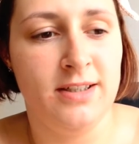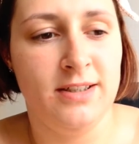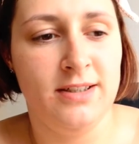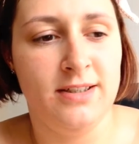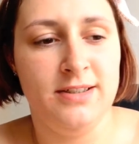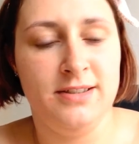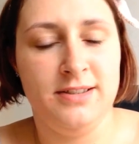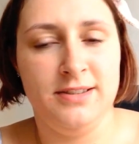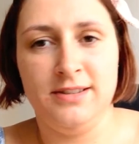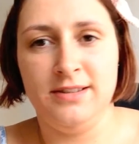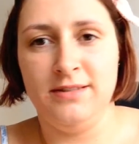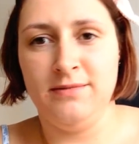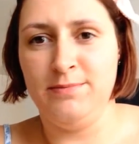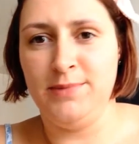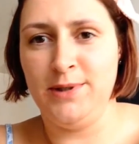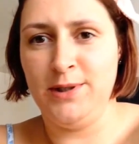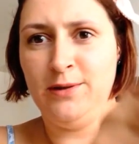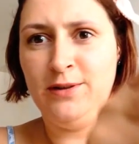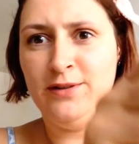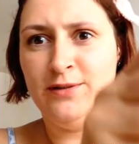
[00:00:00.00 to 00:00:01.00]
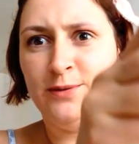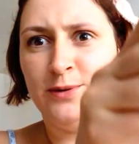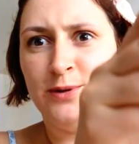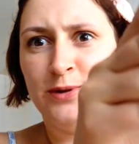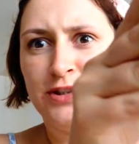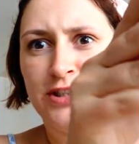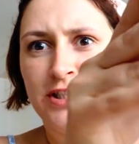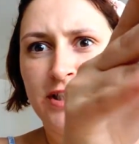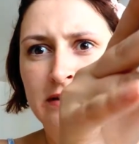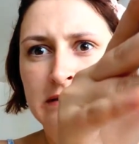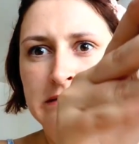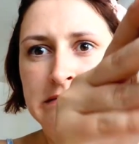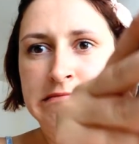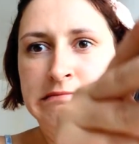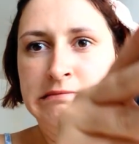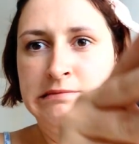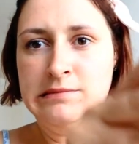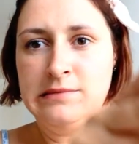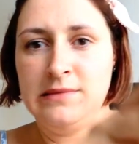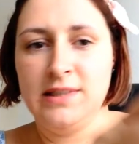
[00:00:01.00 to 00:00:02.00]
this bowl of water.
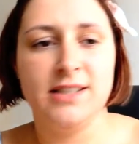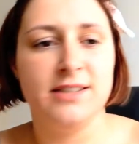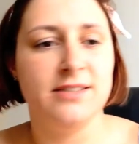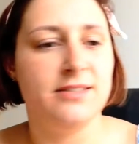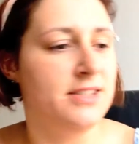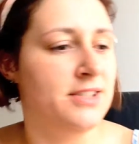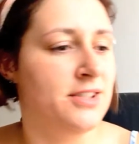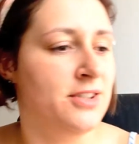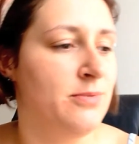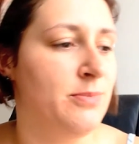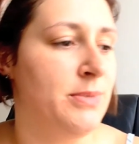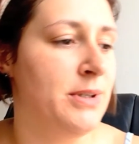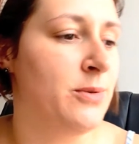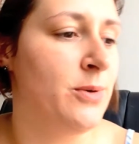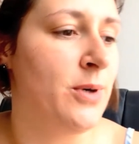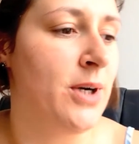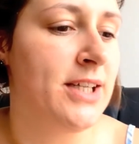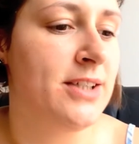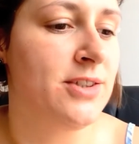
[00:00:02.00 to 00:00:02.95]
This could be quite